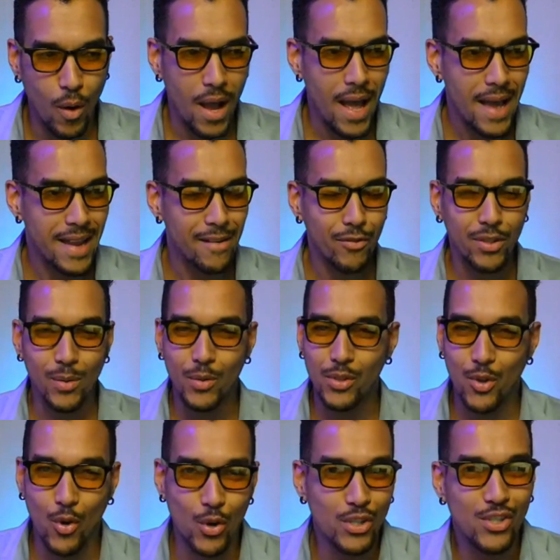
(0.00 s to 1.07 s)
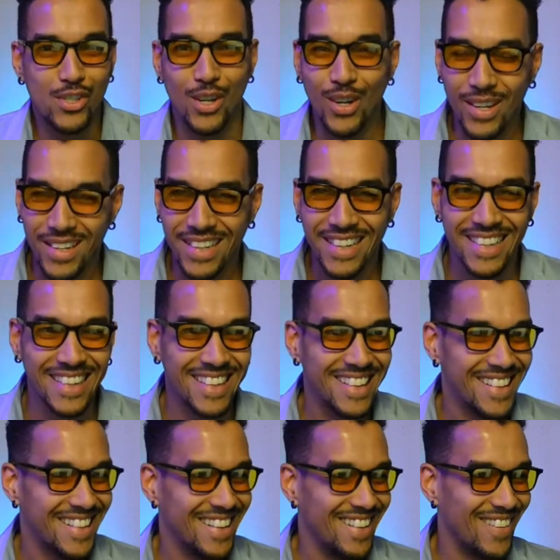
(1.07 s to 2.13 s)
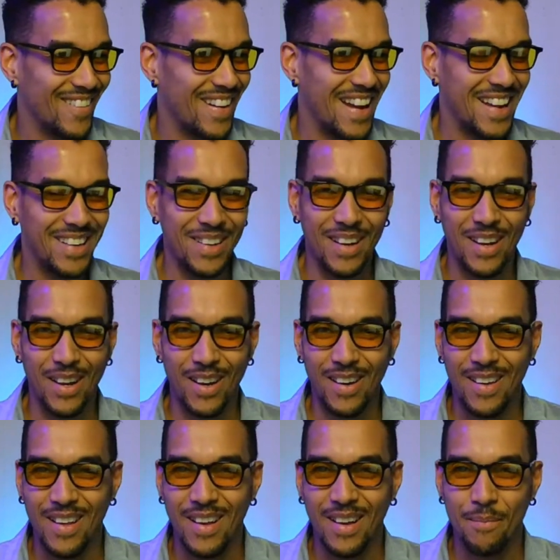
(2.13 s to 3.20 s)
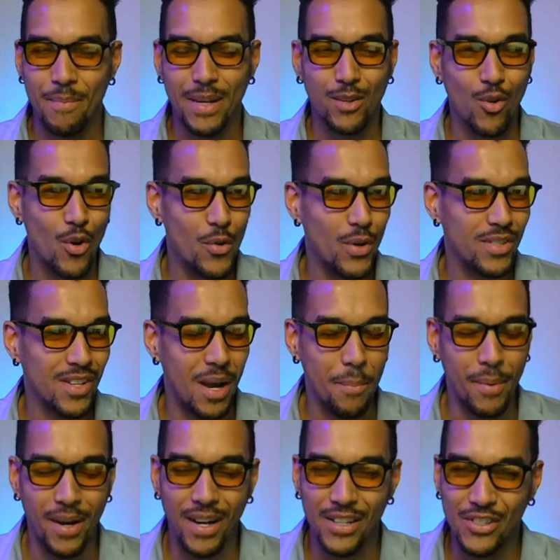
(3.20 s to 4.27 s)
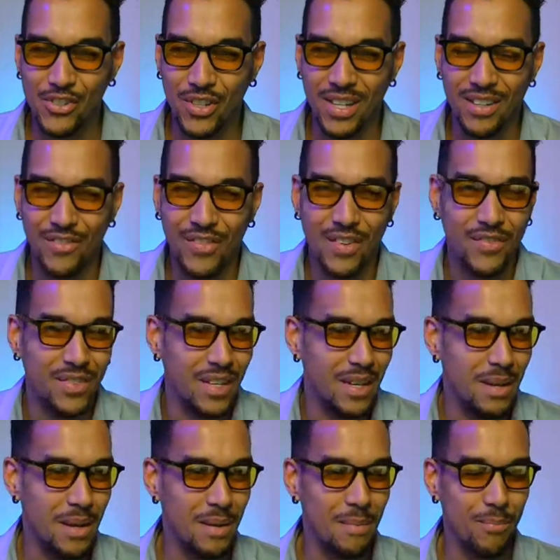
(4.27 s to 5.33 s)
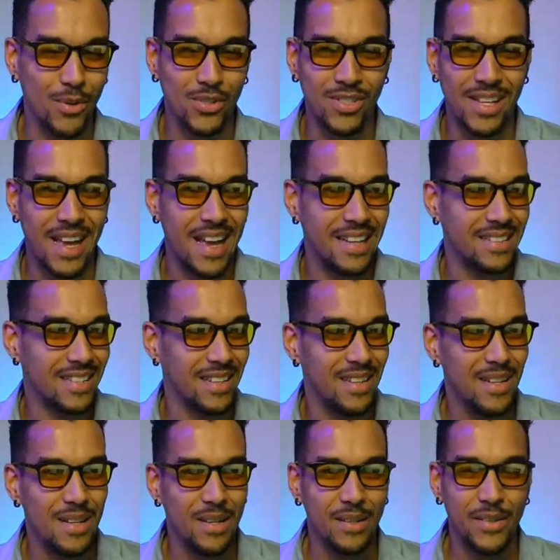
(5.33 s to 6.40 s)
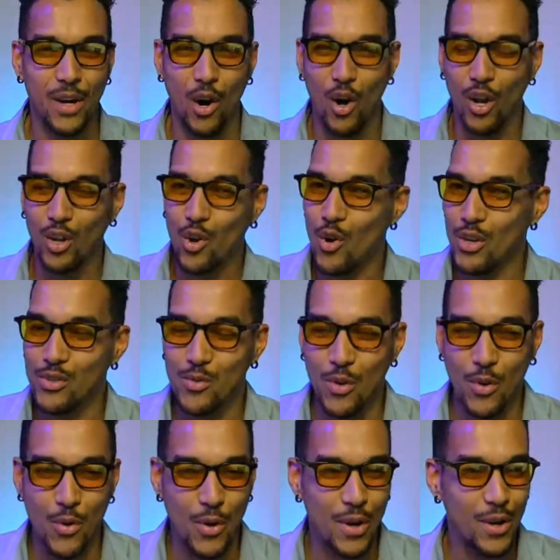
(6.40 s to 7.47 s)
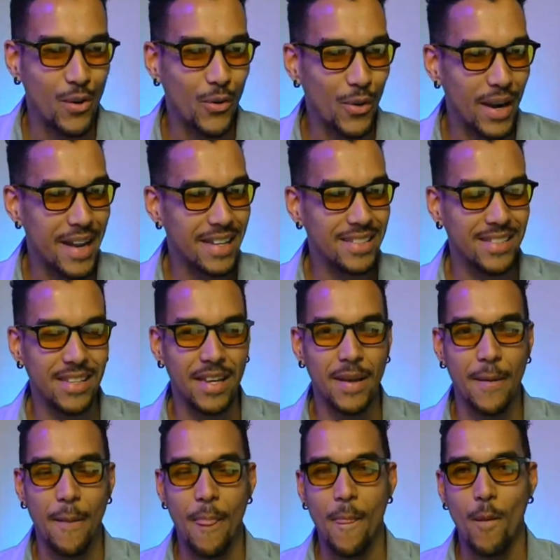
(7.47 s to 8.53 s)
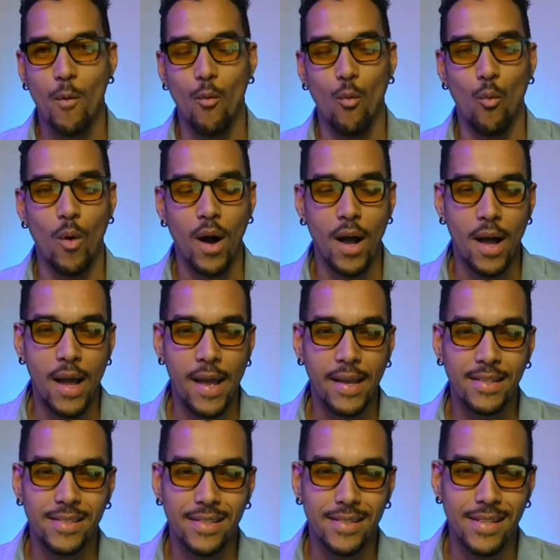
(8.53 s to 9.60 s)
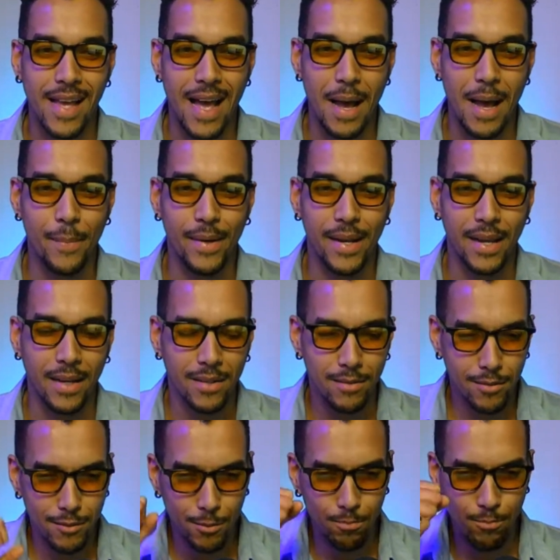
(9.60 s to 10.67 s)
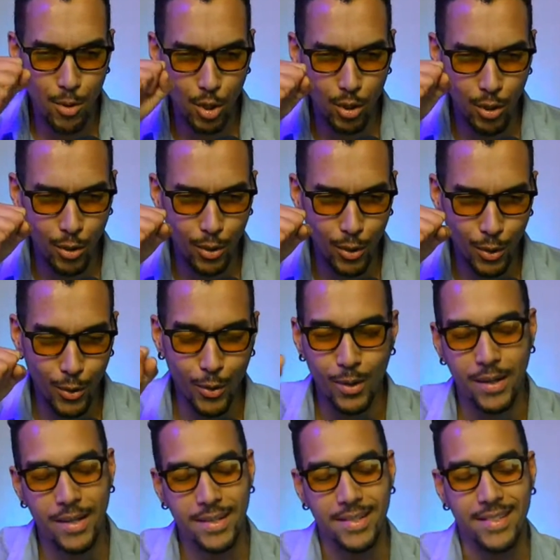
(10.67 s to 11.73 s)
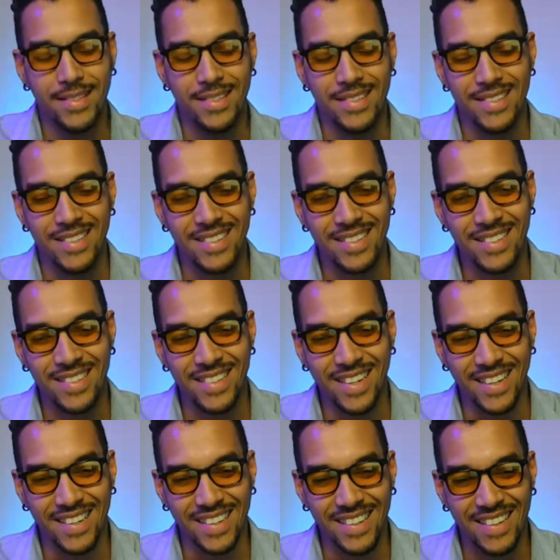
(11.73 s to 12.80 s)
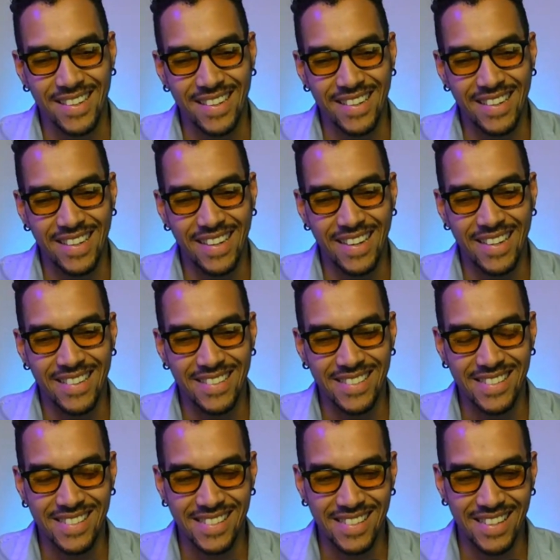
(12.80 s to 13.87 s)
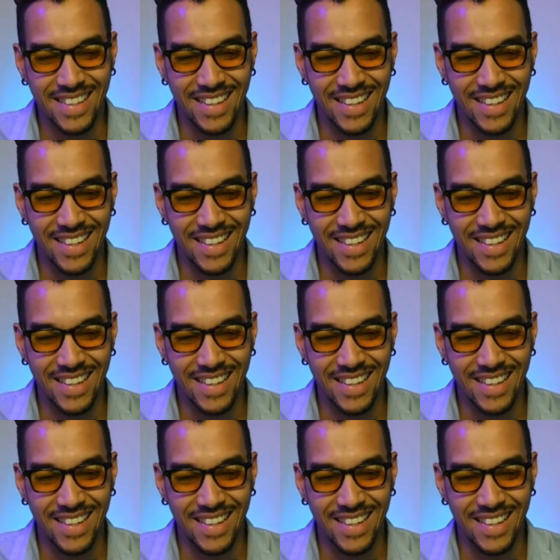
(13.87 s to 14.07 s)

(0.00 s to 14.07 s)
Everything was going so good, right? Bitcoin was up 150%. The altcoins were going crazy. Why is this happening? Boo-hoo-hoo. Look, let's